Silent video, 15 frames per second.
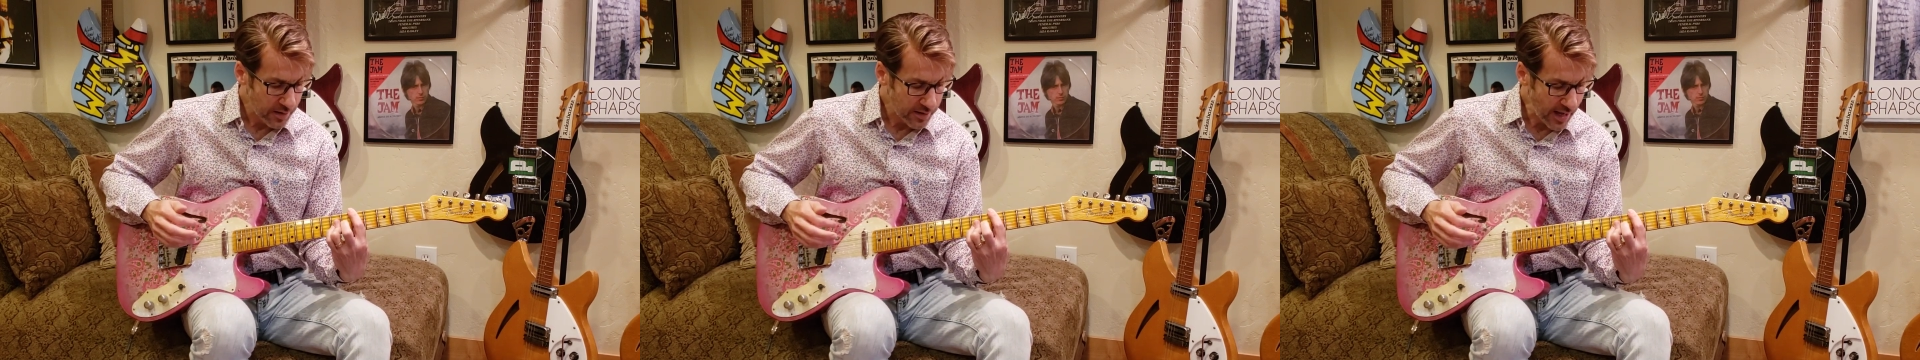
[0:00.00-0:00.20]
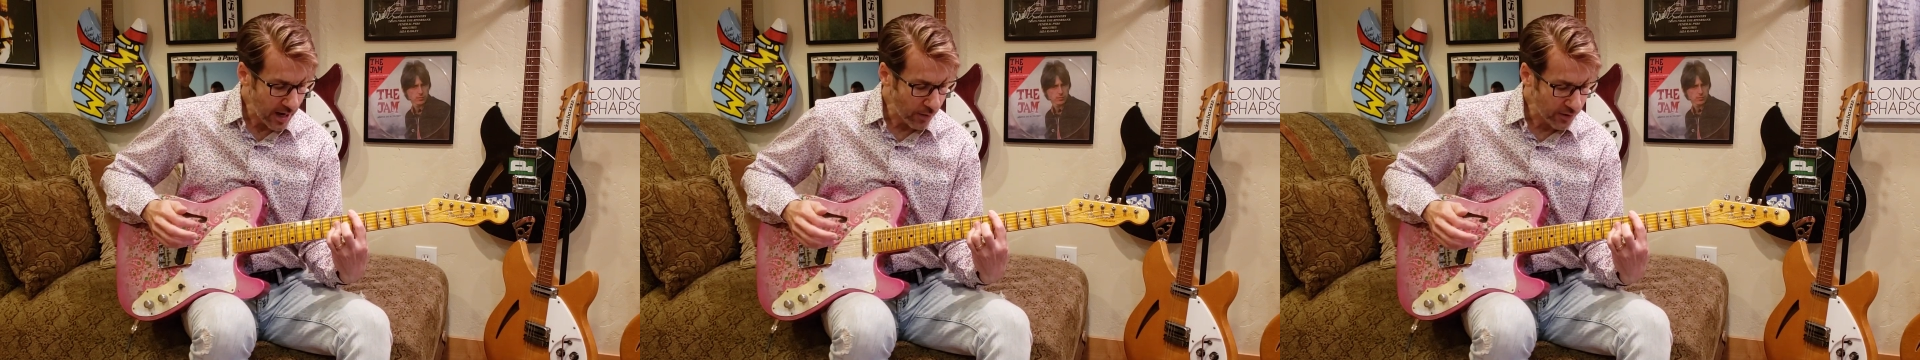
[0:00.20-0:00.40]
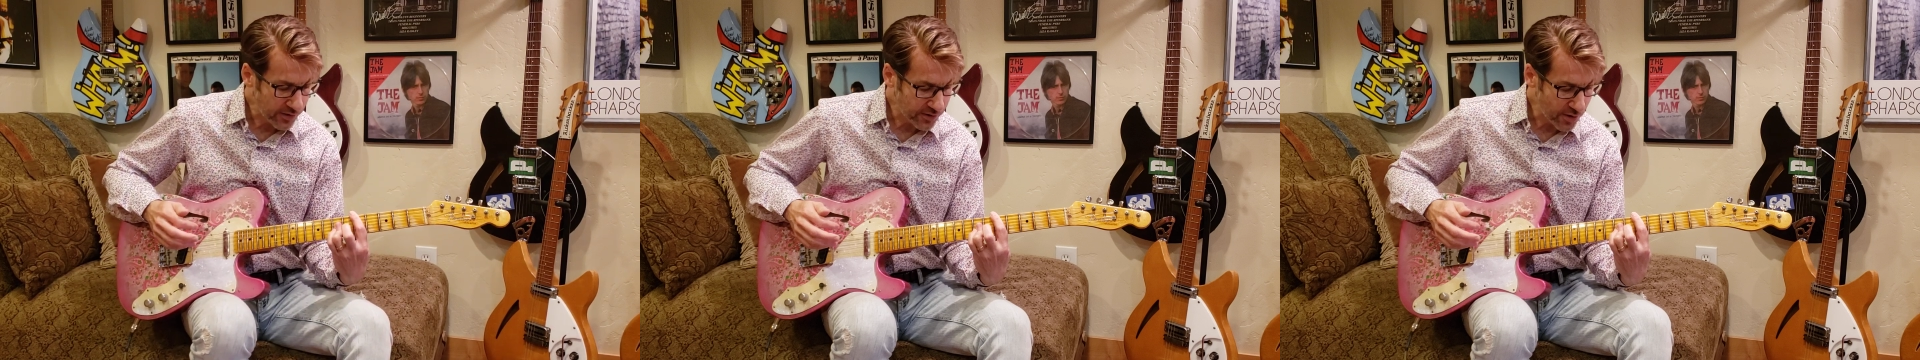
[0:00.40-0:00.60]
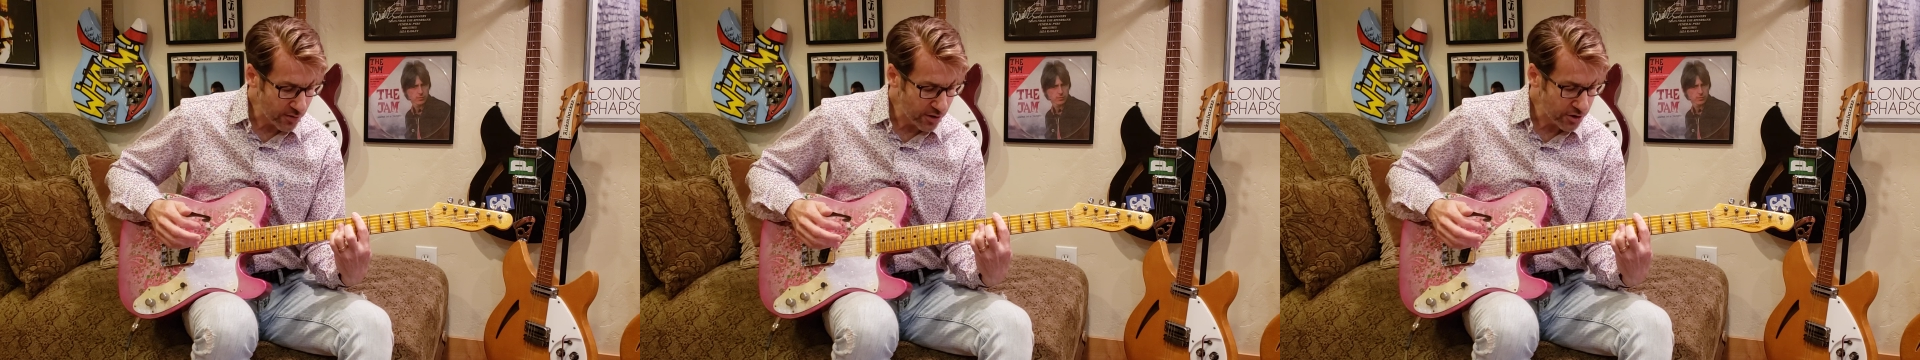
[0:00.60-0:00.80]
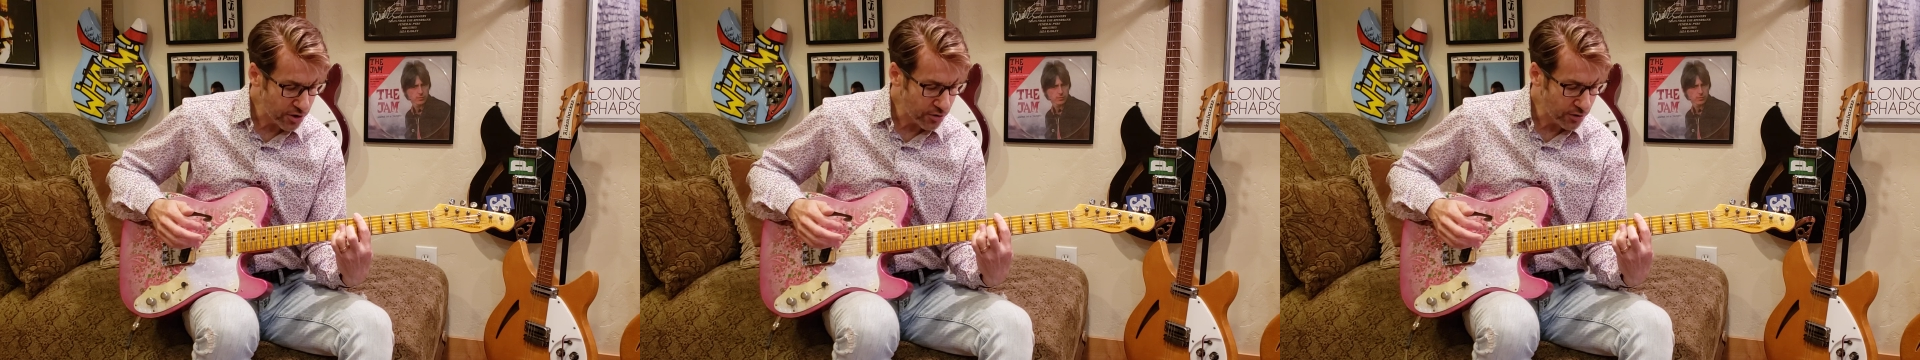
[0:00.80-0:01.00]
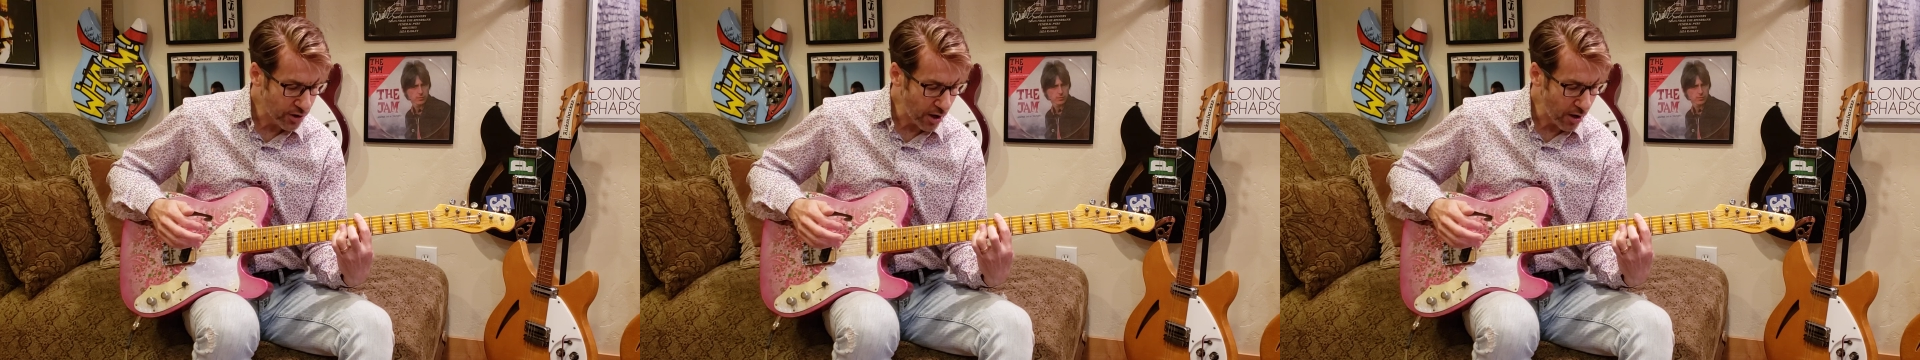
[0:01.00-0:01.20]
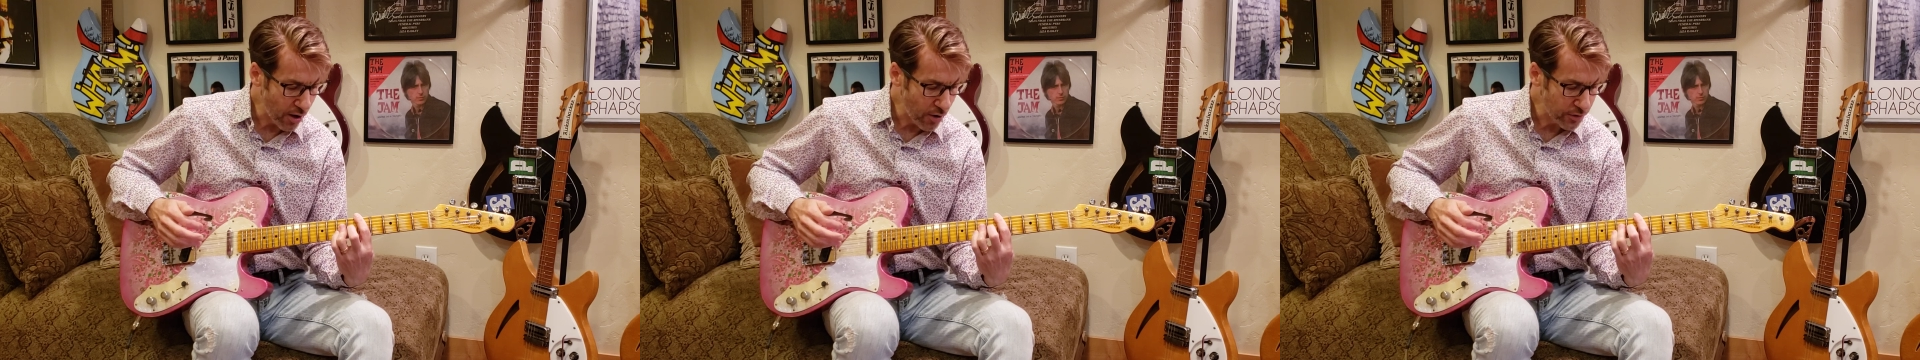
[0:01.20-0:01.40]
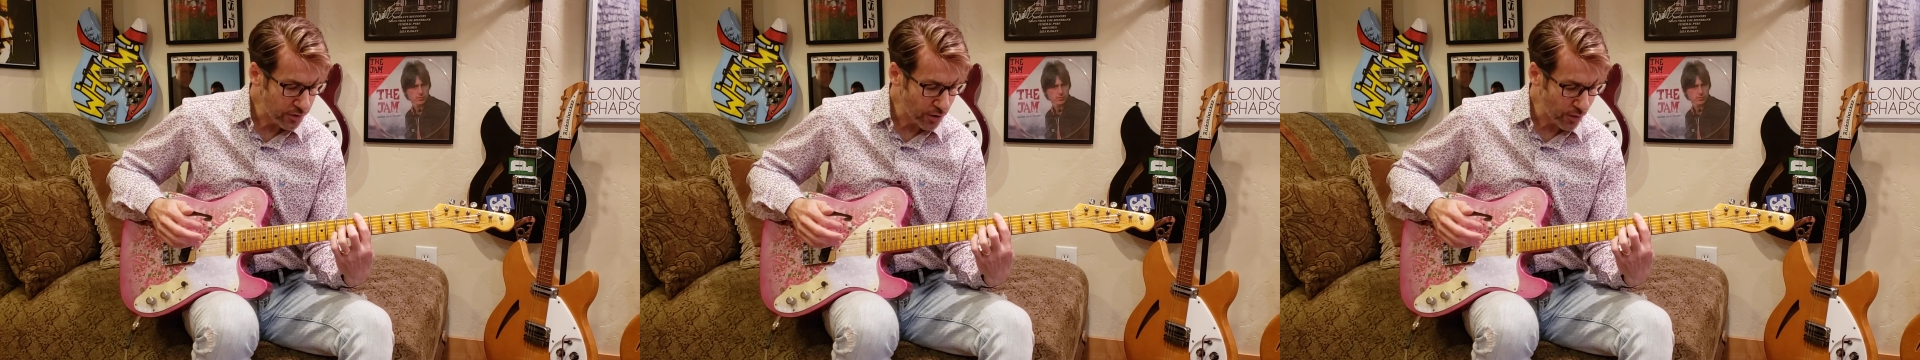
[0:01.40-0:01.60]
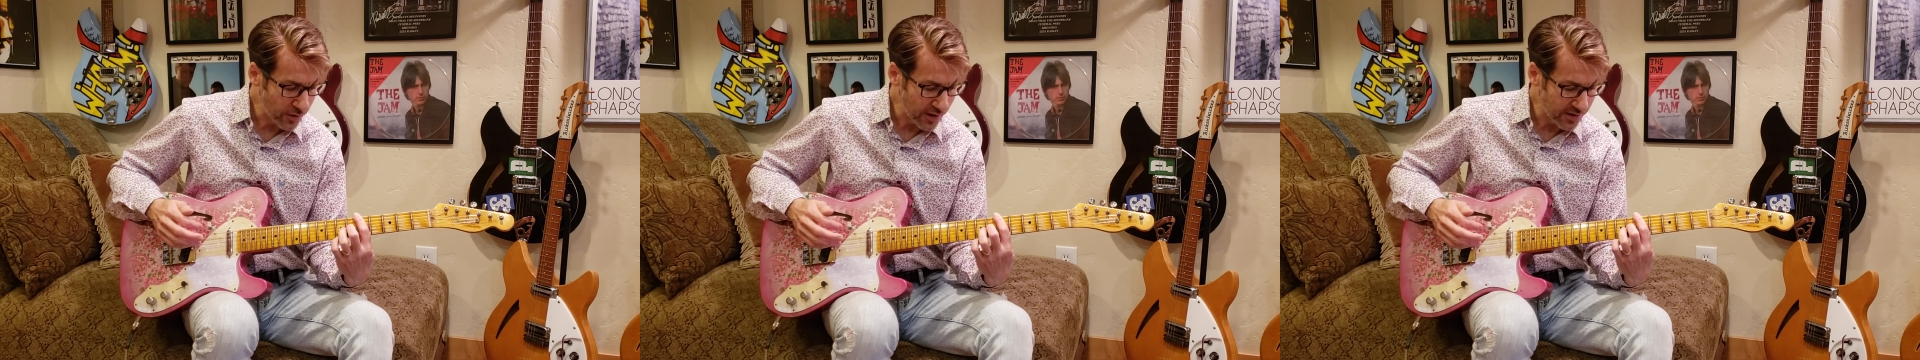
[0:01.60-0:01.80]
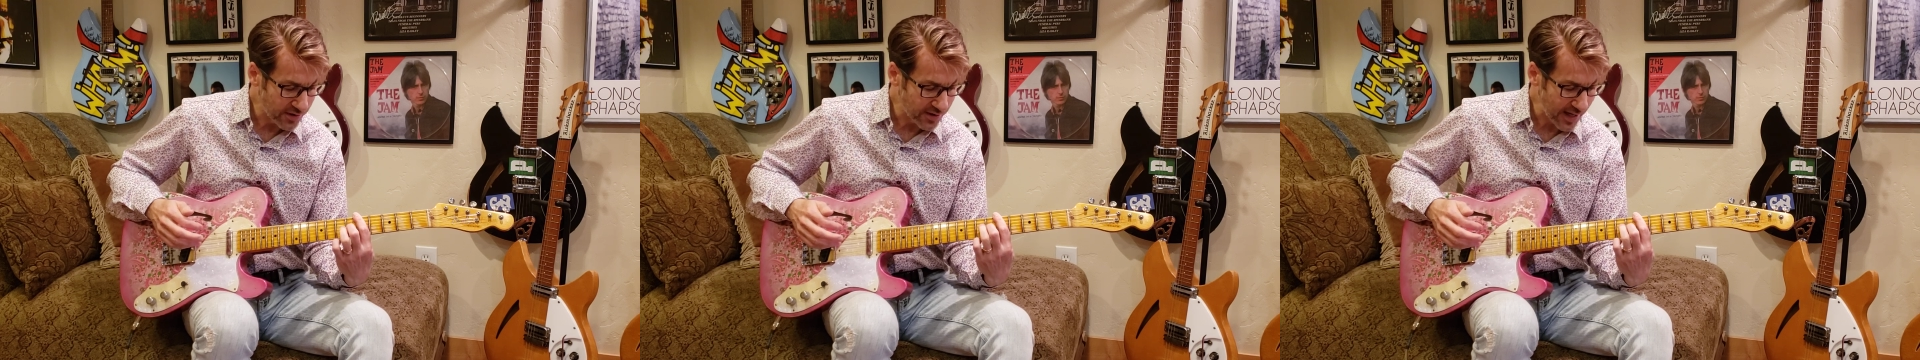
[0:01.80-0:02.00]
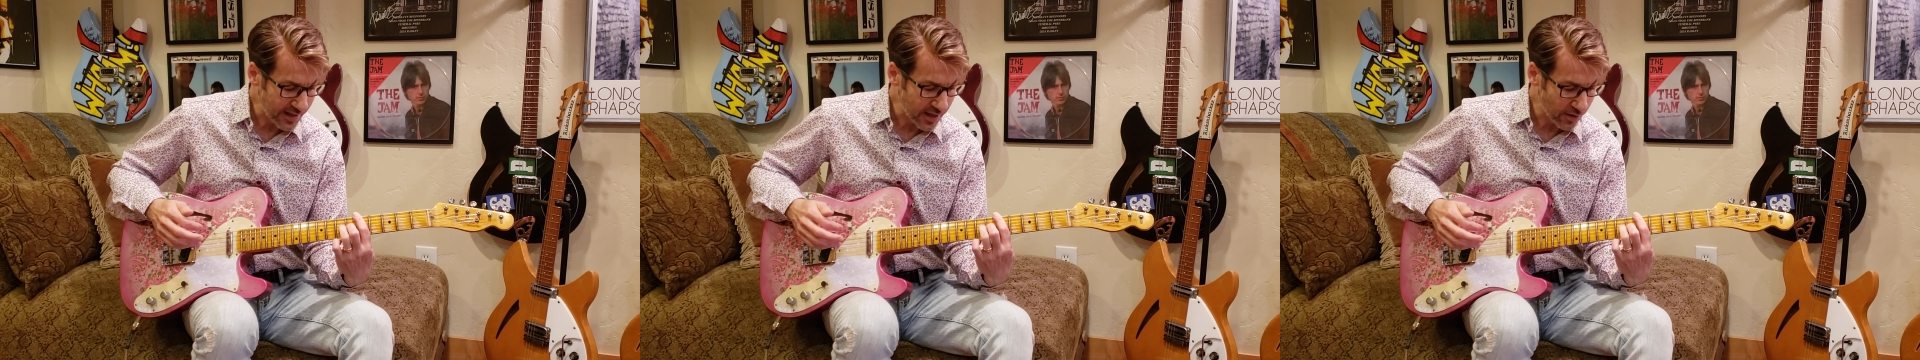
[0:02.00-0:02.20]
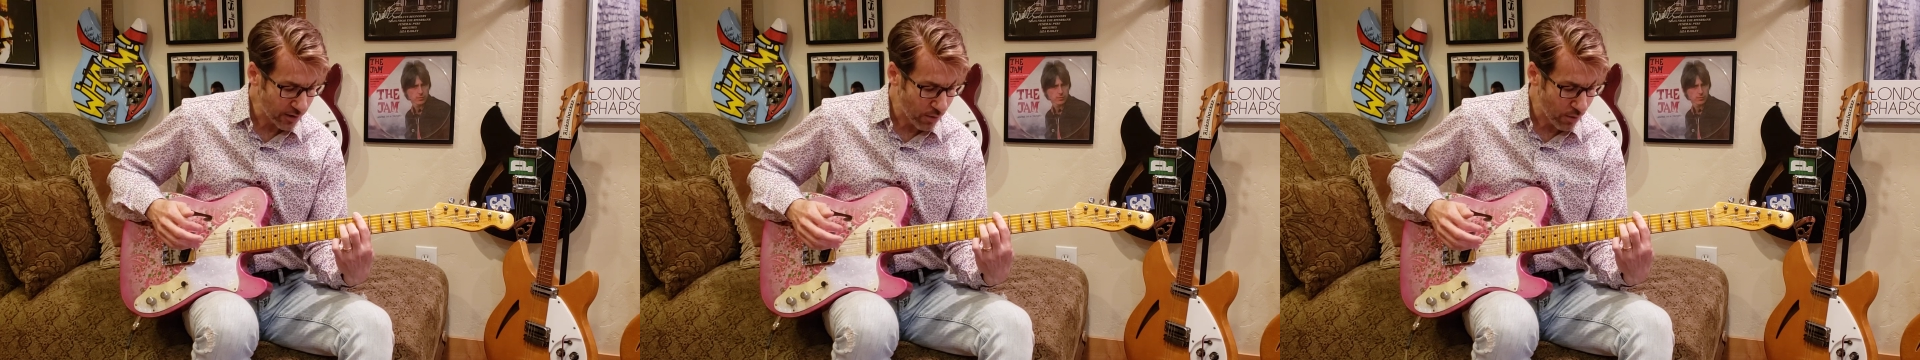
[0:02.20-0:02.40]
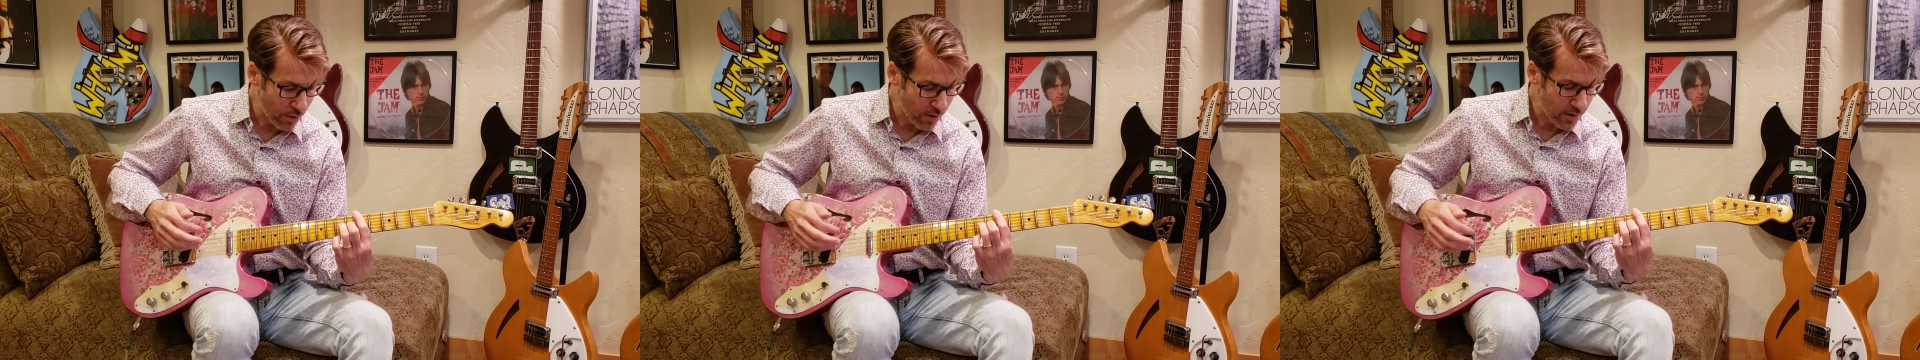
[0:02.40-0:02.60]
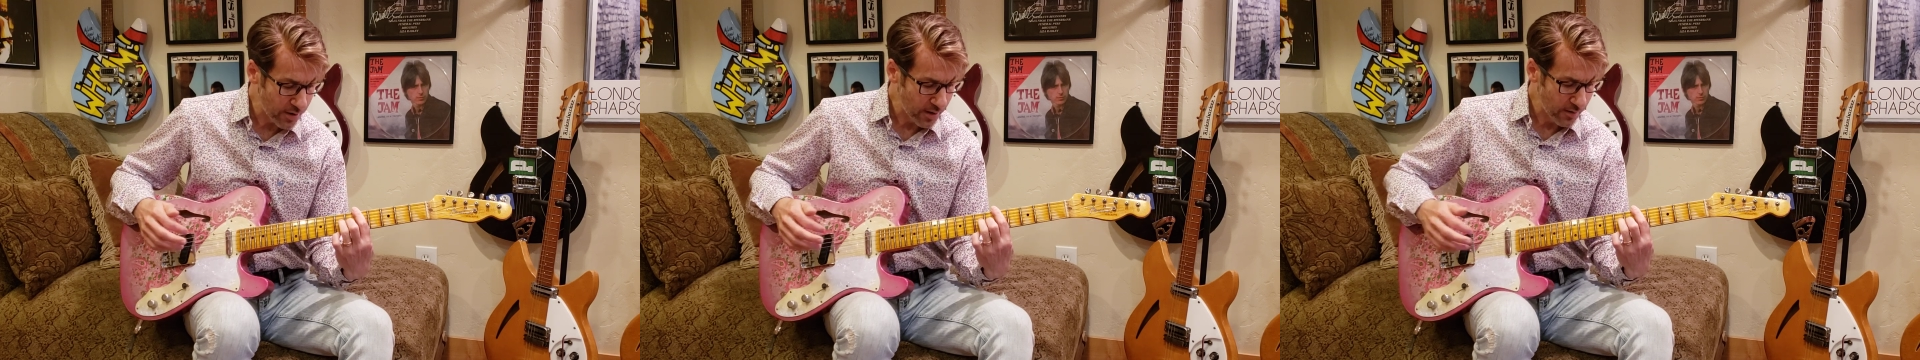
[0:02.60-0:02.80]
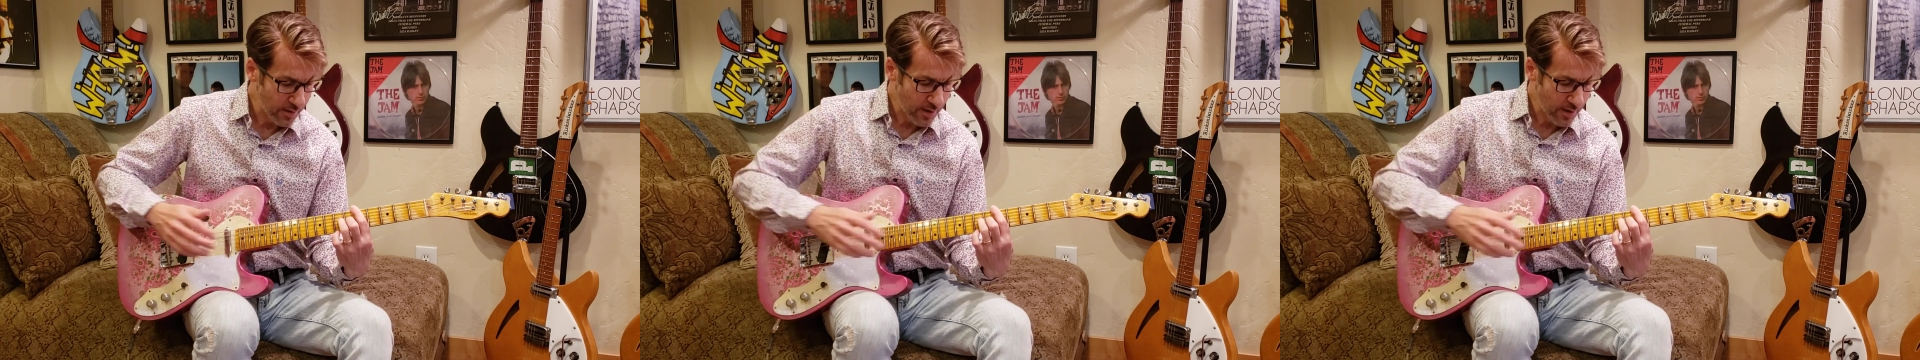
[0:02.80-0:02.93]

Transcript: Now, as soon as you go to the second chord,